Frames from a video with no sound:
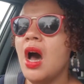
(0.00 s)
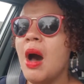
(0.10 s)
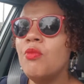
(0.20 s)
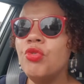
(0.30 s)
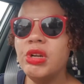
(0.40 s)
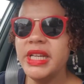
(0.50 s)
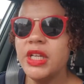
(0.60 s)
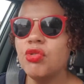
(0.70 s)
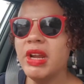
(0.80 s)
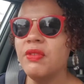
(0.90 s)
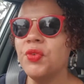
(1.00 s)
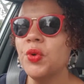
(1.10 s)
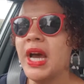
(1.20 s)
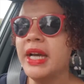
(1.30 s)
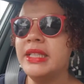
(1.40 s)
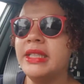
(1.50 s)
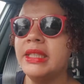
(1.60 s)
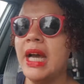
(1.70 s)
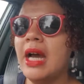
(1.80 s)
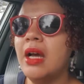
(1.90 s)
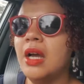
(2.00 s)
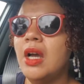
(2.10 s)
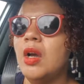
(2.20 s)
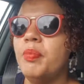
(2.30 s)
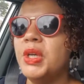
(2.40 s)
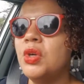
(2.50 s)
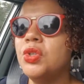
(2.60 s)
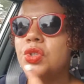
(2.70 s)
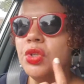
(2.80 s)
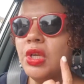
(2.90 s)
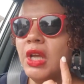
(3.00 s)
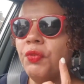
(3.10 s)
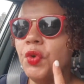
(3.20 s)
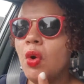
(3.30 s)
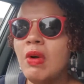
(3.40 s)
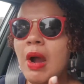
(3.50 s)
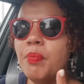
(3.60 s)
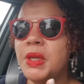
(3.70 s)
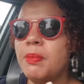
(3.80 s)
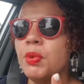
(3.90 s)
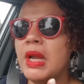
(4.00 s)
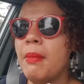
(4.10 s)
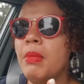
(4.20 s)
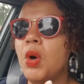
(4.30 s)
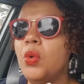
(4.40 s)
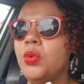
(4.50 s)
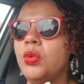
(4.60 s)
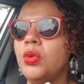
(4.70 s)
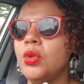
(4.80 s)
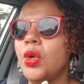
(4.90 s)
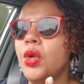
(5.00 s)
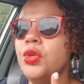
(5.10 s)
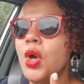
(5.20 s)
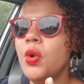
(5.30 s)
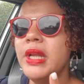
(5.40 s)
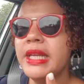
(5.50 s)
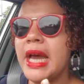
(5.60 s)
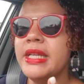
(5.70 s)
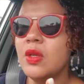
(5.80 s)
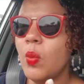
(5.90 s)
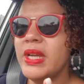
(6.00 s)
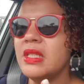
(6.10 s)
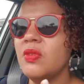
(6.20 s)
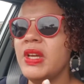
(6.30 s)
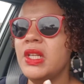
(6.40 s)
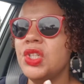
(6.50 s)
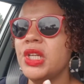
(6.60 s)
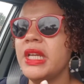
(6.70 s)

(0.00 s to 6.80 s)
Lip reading: I'm really grateful that I did that, because if you're around people that moan, know that that is a waste of energy.